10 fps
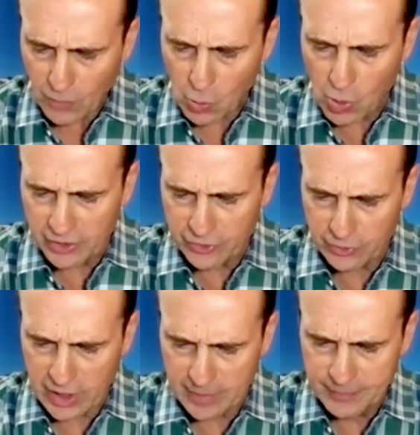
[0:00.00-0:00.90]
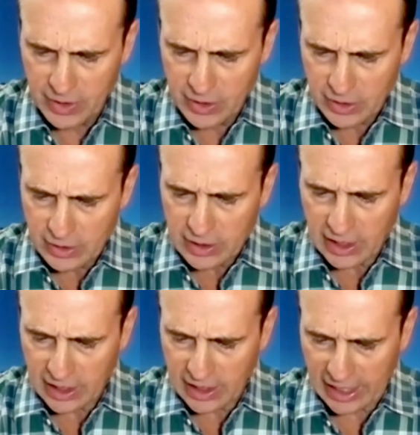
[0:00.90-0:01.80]
One other
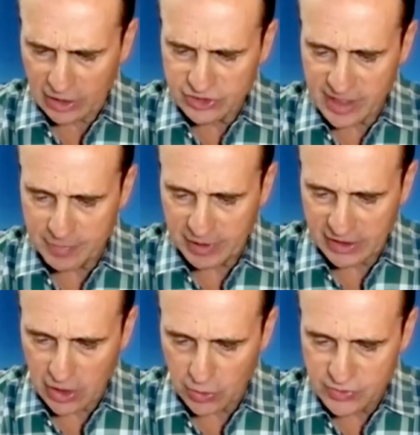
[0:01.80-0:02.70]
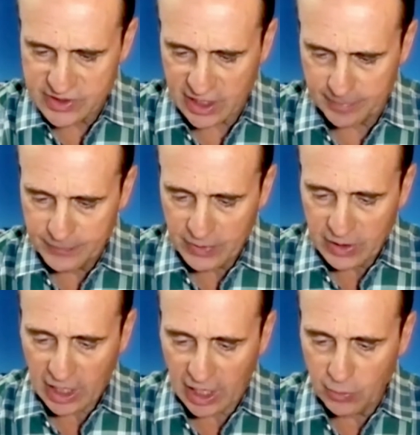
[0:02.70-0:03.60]
housekeeping note:
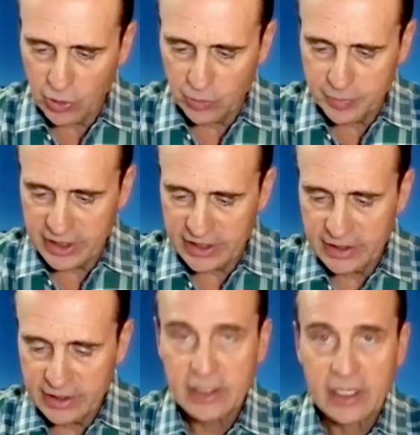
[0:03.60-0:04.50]
I will be